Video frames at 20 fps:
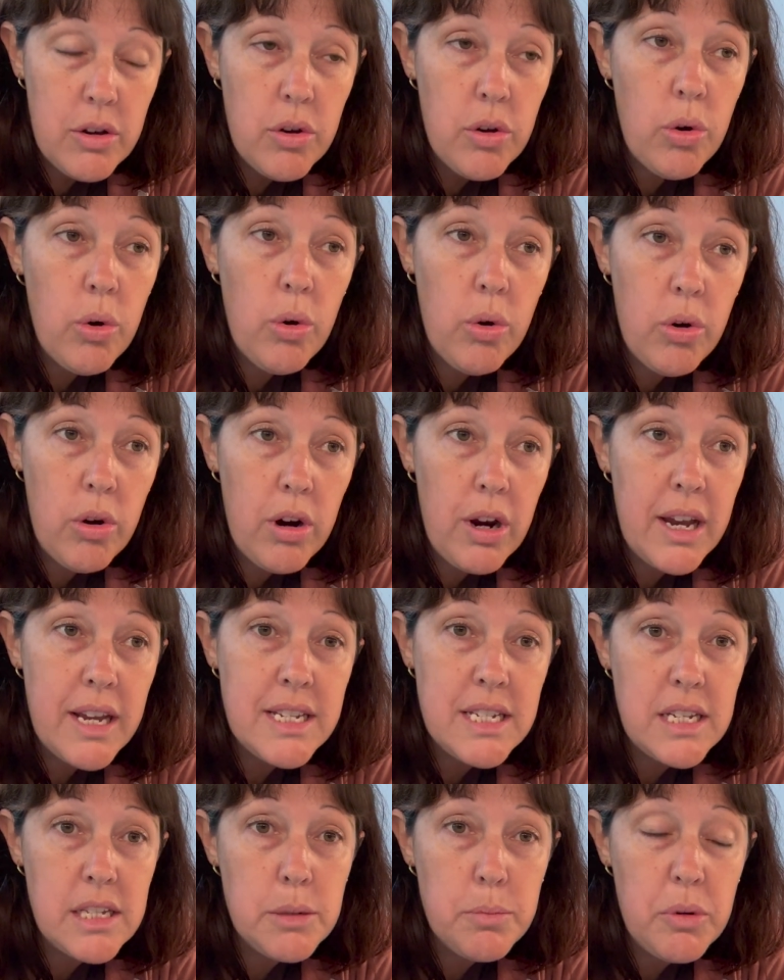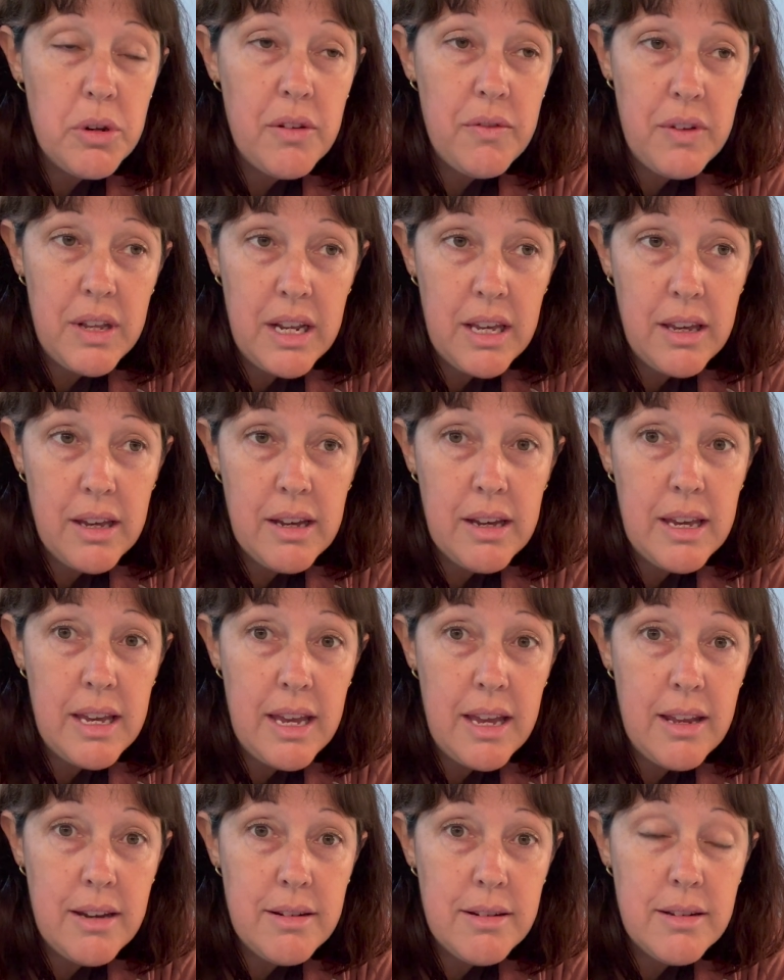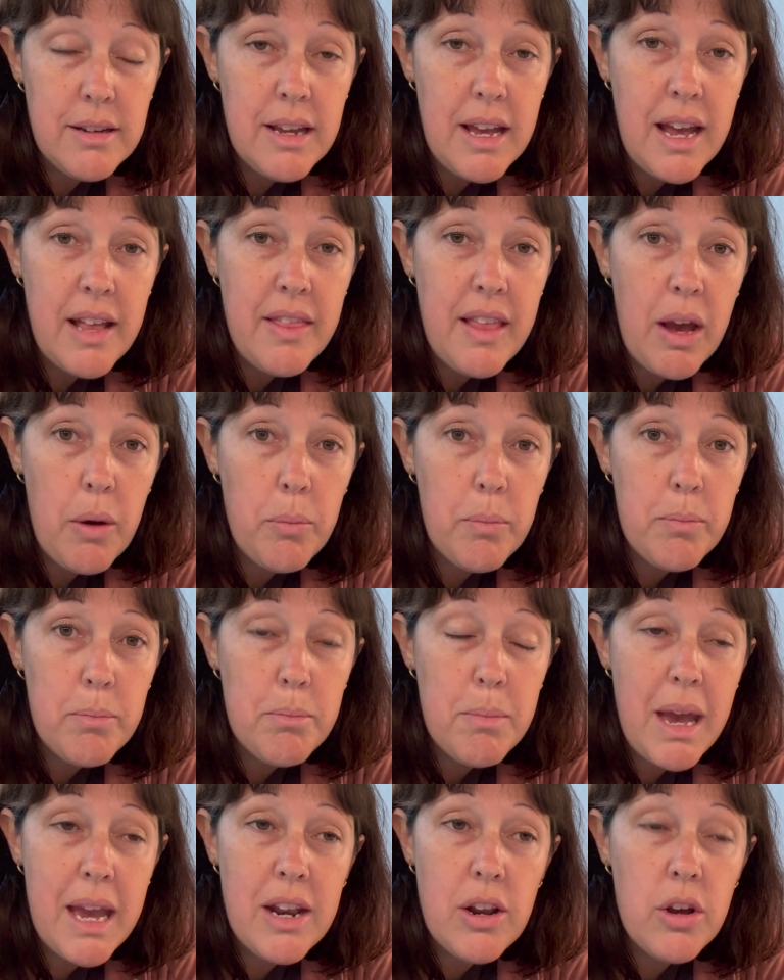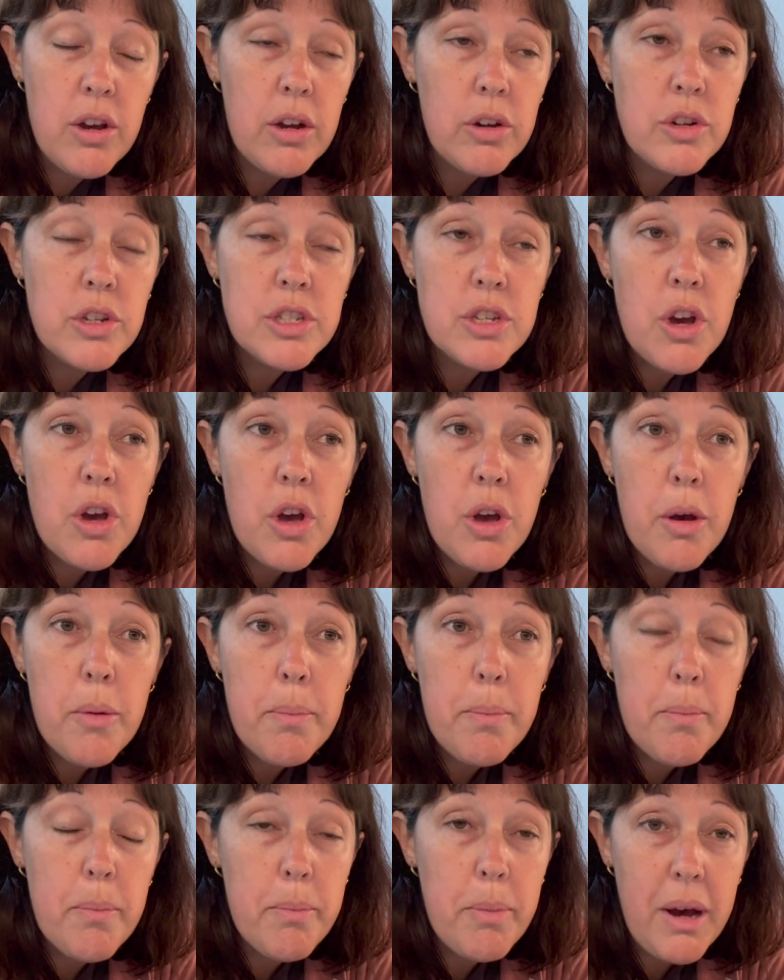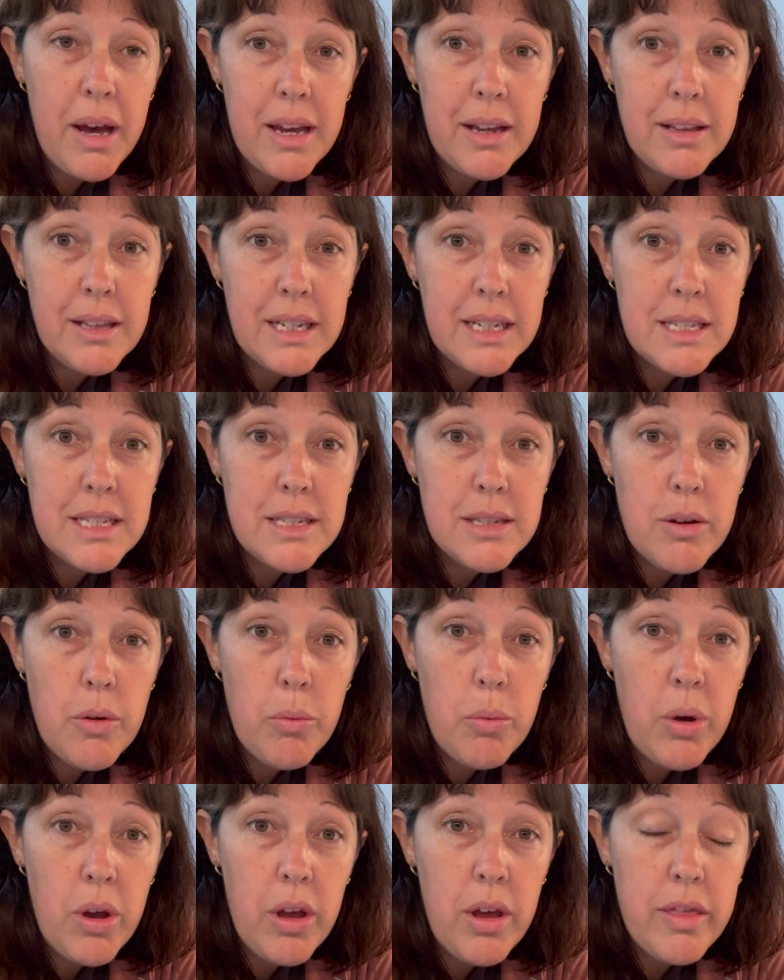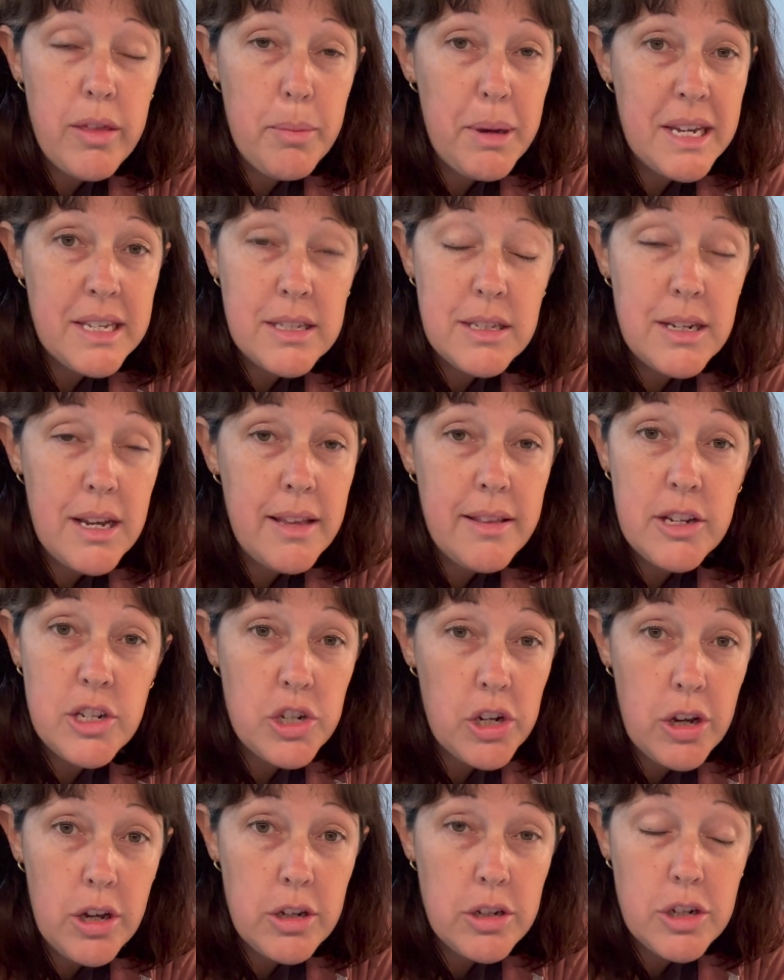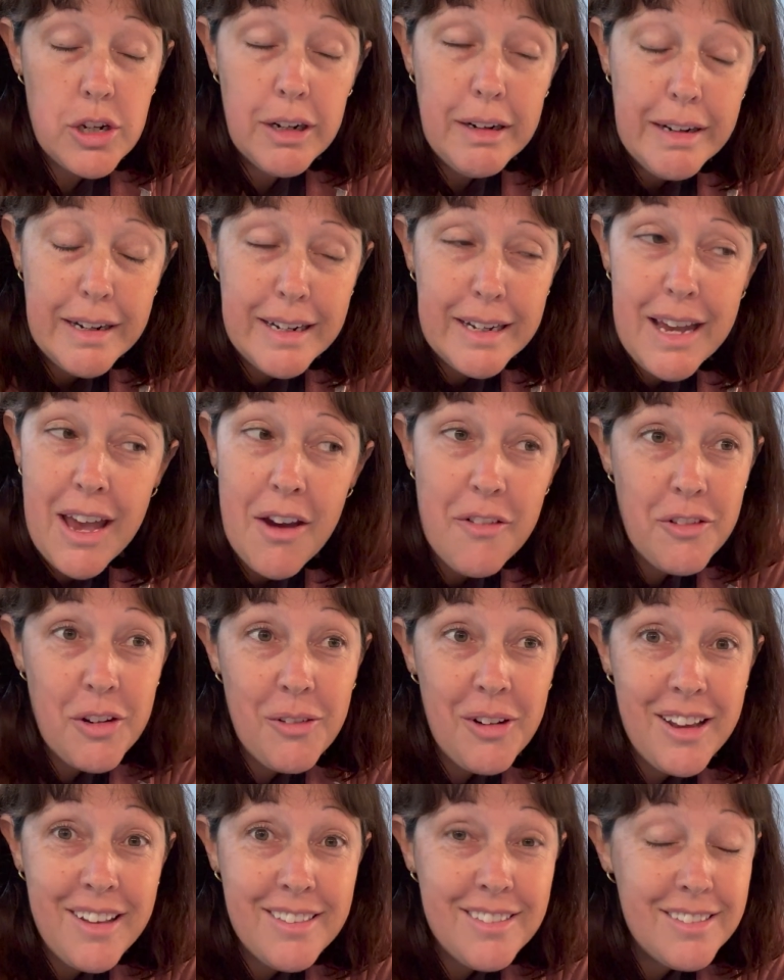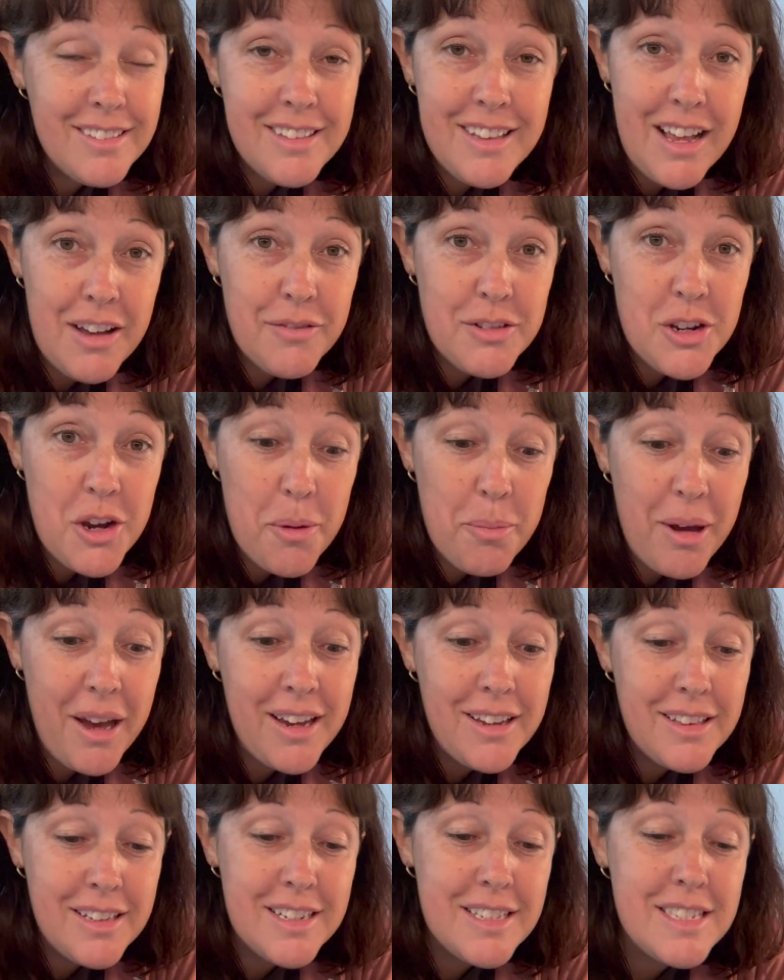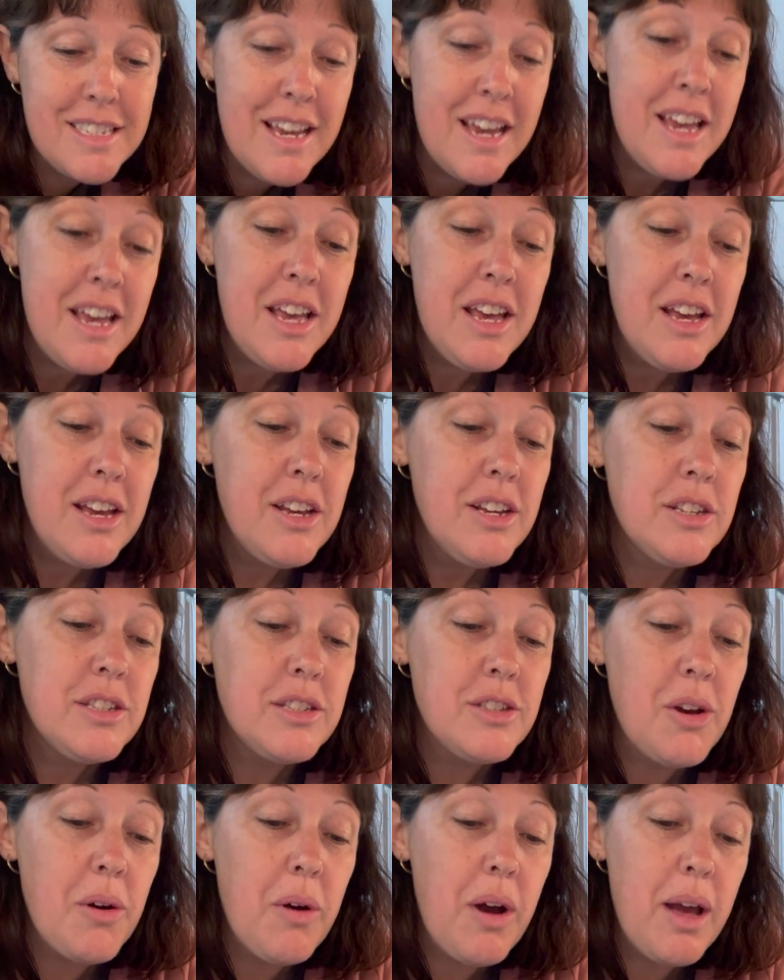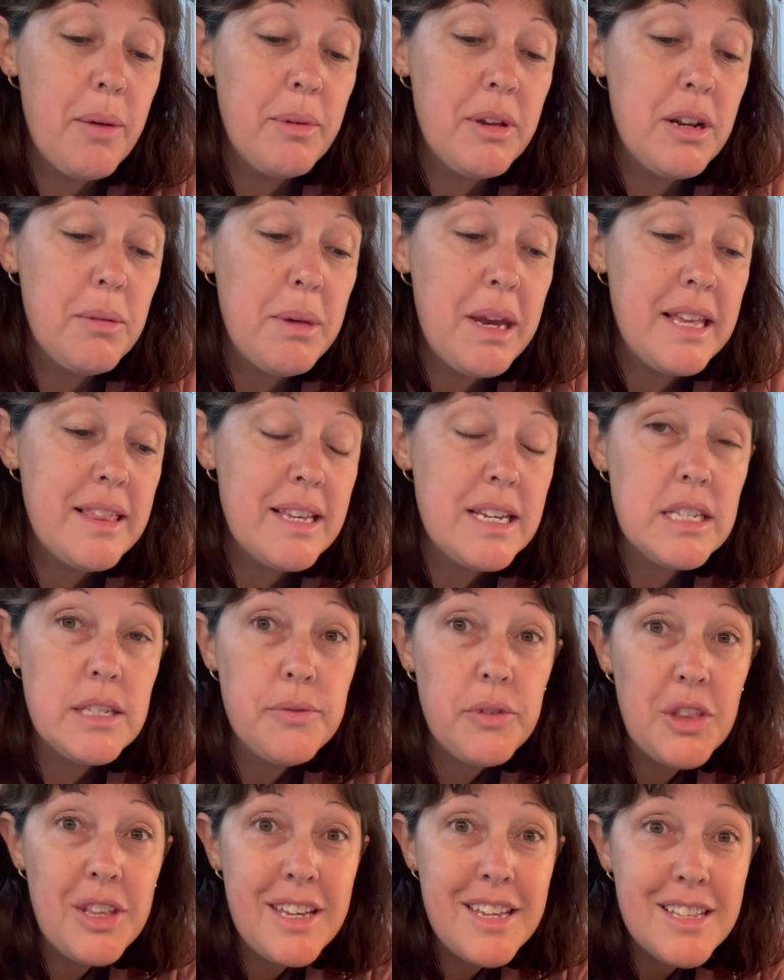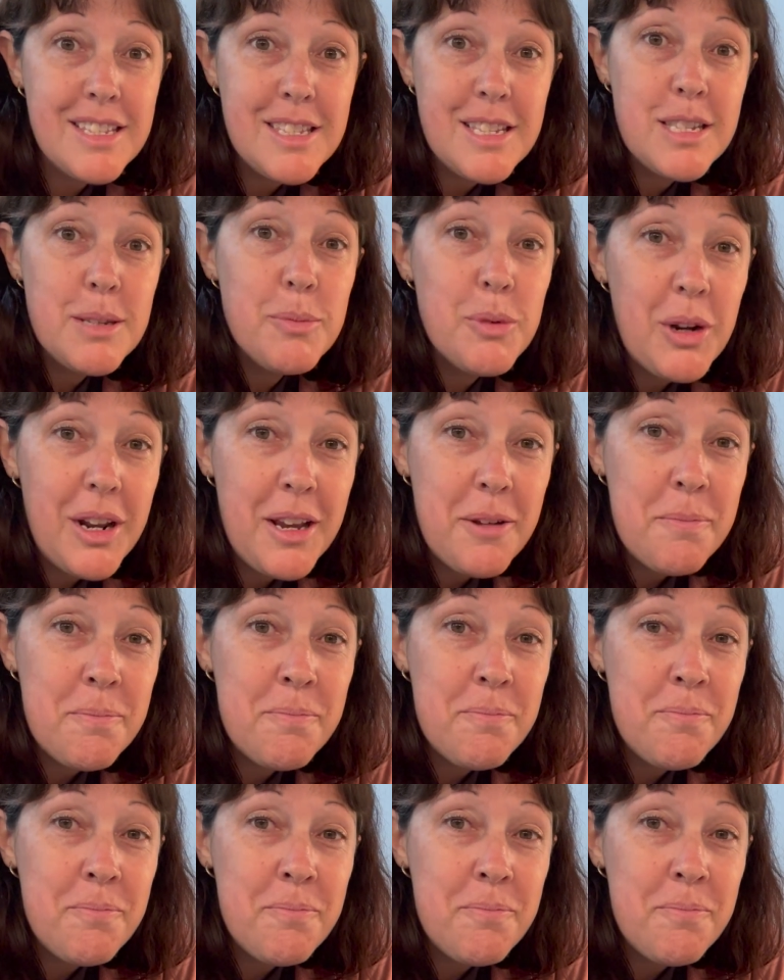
or a teaspoon of vinegar in, and that made her, because her pikelets were the best in the church. Everyone loved her pikelets. So I'm going to make these for the kids this morning.